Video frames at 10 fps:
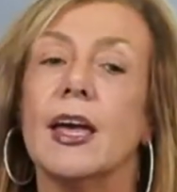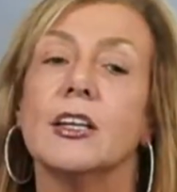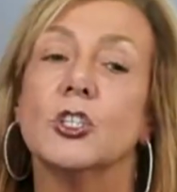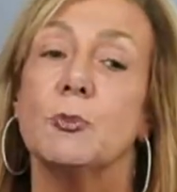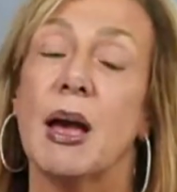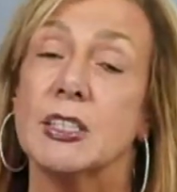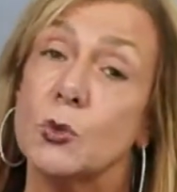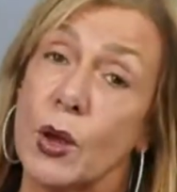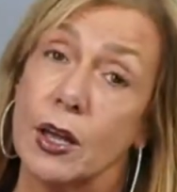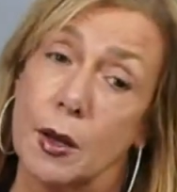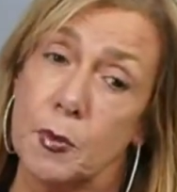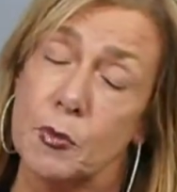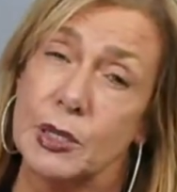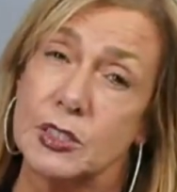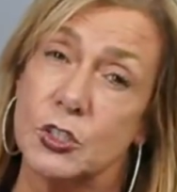And she passed away a couple
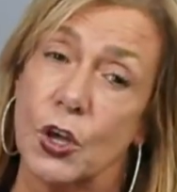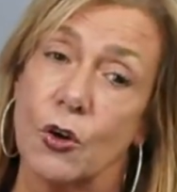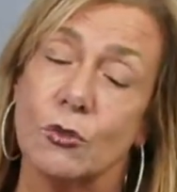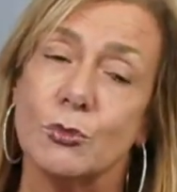of months ago.